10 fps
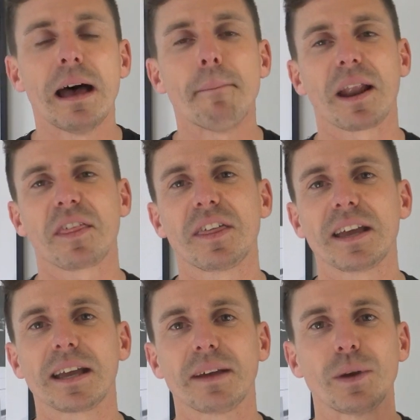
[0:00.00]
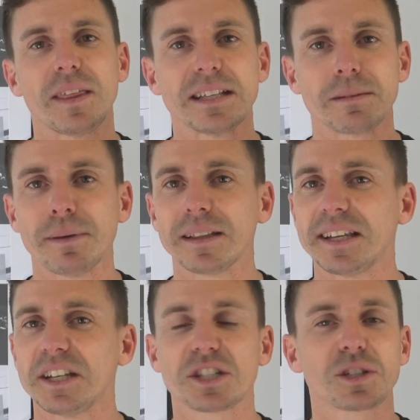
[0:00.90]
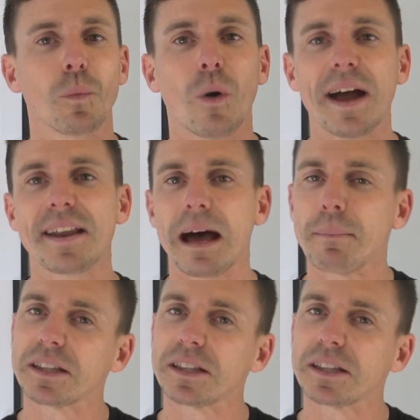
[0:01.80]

but I think with his ability just to wind it up,